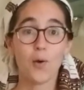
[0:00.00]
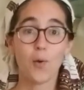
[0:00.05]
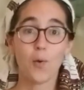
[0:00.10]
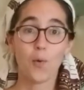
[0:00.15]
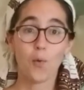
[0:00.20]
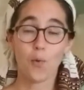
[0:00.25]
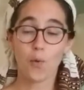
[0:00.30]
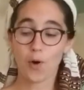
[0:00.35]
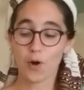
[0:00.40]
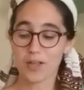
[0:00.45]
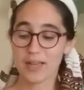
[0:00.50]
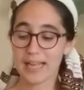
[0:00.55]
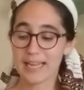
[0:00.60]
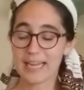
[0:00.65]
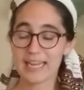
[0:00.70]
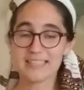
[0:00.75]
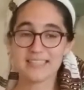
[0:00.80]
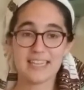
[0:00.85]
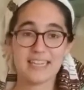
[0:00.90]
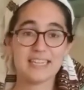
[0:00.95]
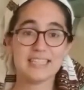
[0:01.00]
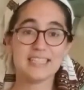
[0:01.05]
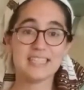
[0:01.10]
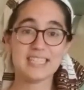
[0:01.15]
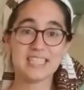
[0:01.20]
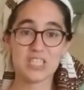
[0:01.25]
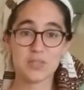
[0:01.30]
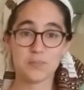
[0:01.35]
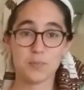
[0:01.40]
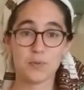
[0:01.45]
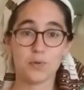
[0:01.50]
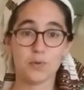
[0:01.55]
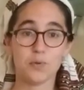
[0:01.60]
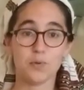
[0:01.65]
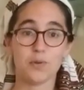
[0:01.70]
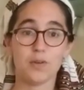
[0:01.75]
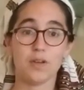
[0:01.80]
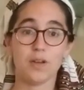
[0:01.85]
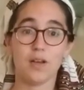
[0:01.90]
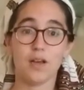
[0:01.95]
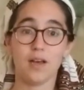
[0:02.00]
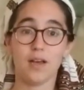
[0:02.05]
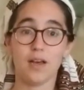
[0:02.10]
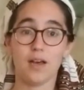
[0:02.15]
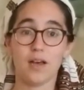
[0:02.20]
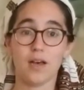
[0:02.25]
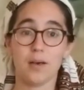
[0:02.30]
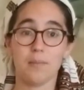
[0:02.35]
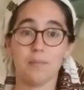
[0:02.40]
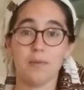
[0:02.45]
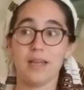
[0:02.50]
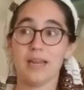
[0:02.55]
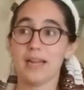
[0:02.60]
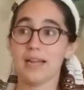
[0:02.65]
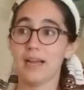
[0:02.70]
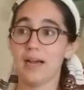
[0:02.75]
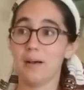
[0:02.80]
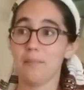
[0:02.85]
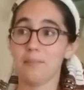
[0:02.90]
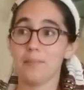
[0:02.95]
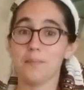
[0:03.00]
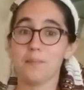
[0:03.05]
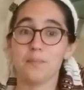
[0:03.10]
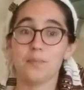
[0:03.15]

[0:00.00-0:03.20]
or like I said, 1 teaspoon in 1 cup.